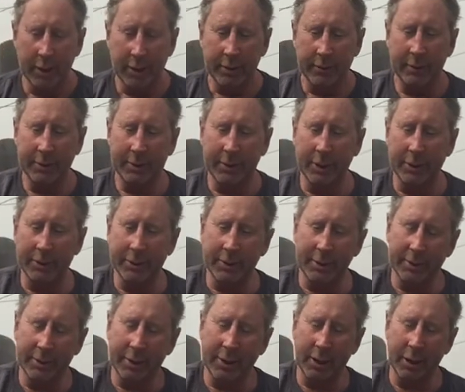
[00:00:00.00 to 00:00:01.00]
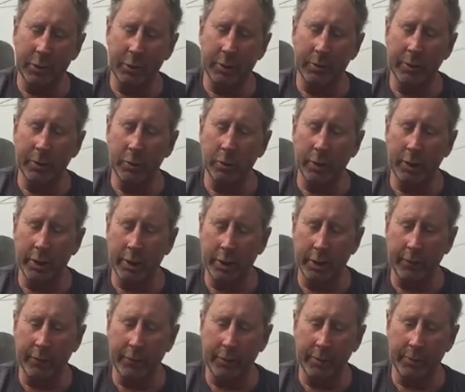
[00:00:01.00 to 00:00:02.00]
The Celsius scale would be
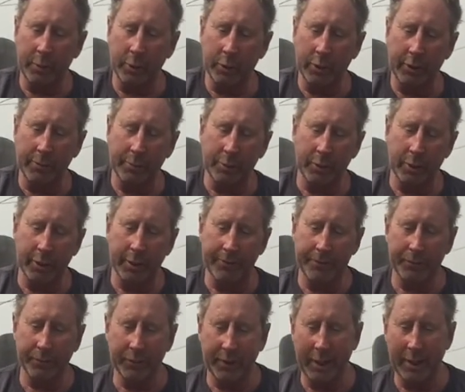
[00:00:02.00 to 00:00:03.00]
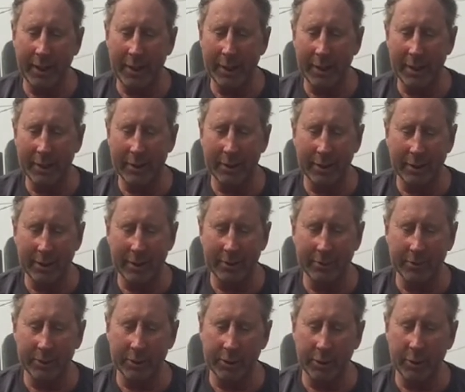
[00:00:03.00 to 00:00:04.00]
100 for the boiling point and
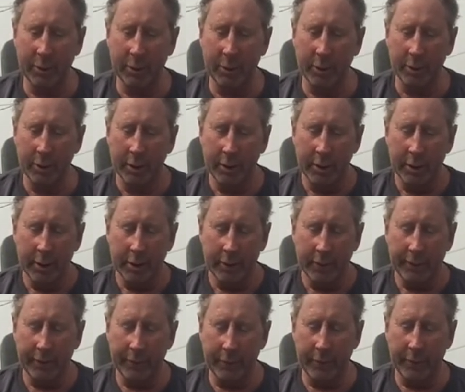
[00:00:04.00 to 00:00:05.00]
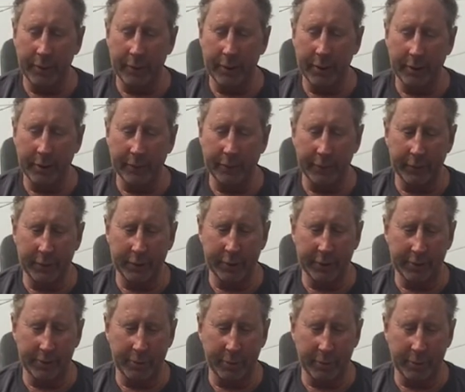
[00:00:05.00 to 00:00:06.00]
0 for the
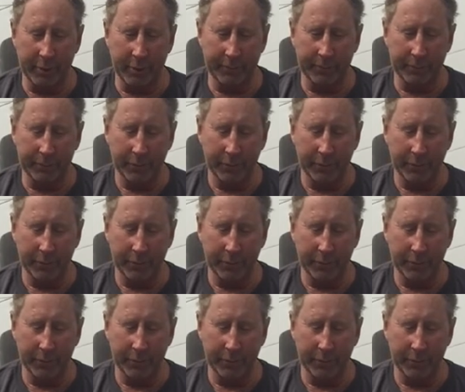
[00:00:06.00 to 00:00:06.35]
freezing point.